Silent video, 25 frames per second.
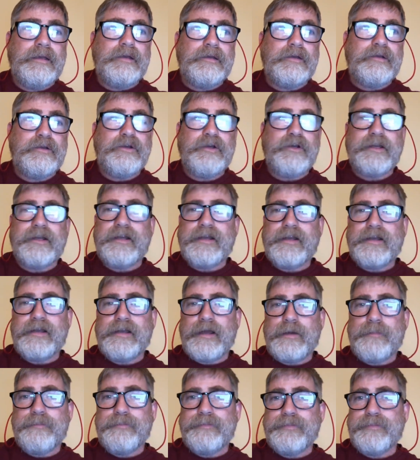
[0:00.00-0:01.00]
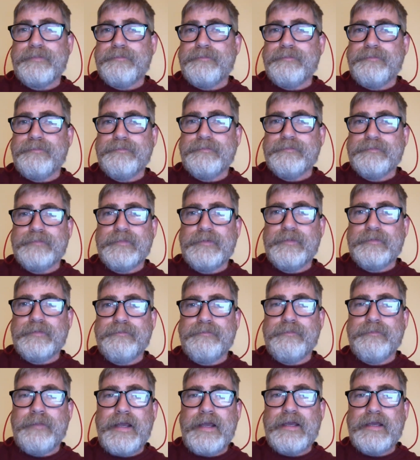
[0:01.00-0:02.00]
Could it end up
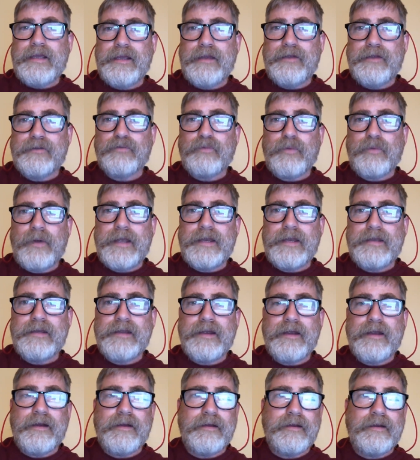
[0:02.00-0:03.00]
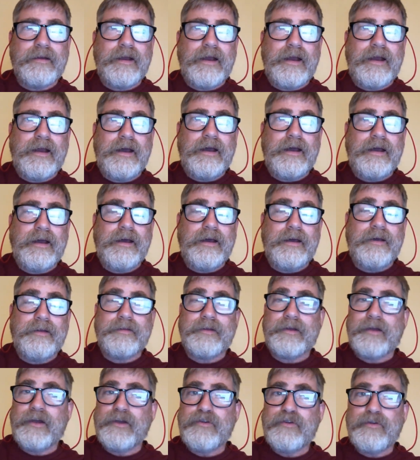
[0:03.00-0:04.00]
making its way near
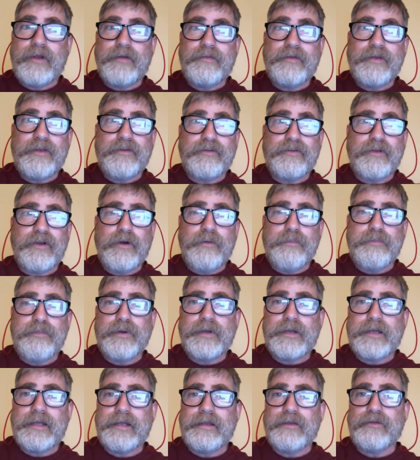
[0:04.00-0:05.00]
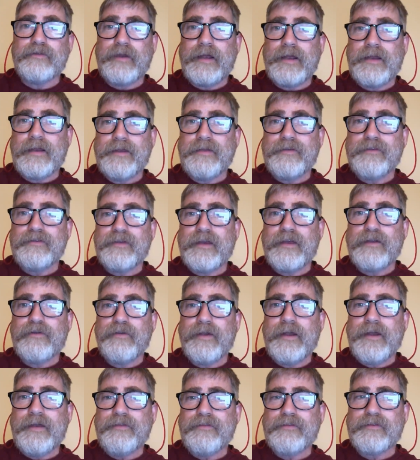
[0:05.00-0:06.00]
the country of Israel, putting Israelis at
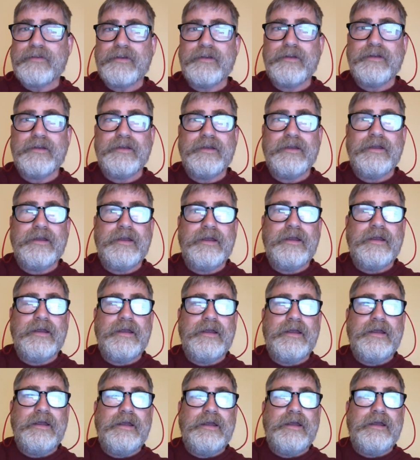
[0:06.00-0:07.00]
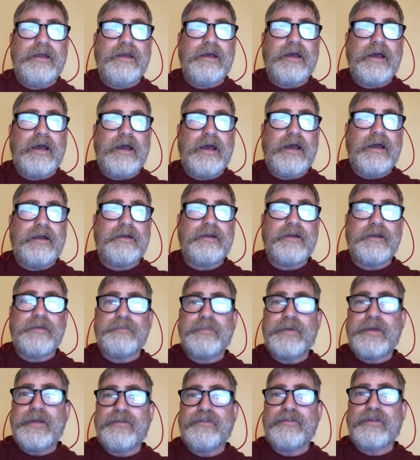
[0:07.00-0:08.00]
risk? Could it
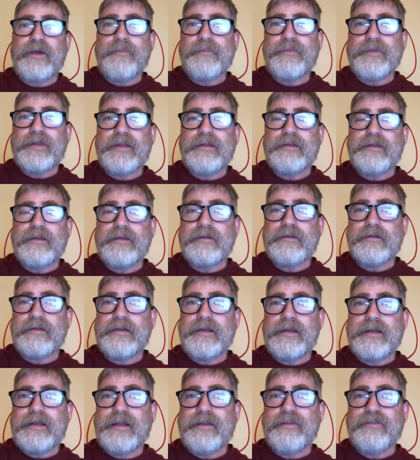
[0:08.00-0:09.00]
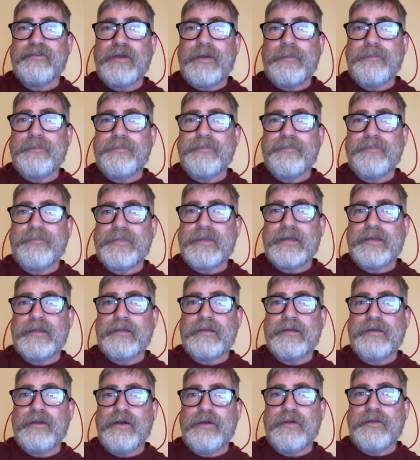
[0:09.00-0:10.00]
be something that ends up,
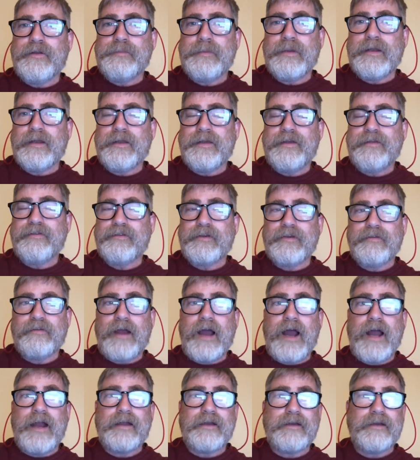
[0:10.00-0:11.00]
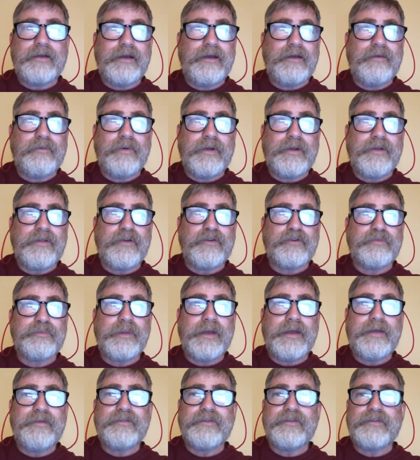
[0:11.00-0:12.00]
in the Middle East, Iraq, one of those
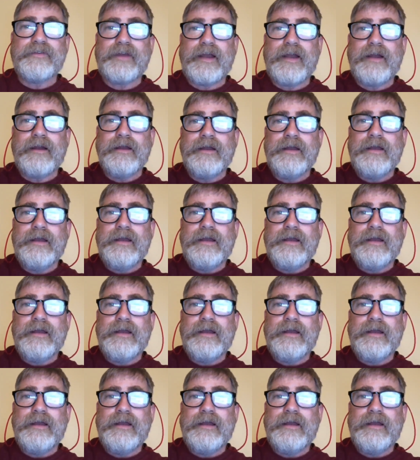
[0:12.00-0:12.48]
places there?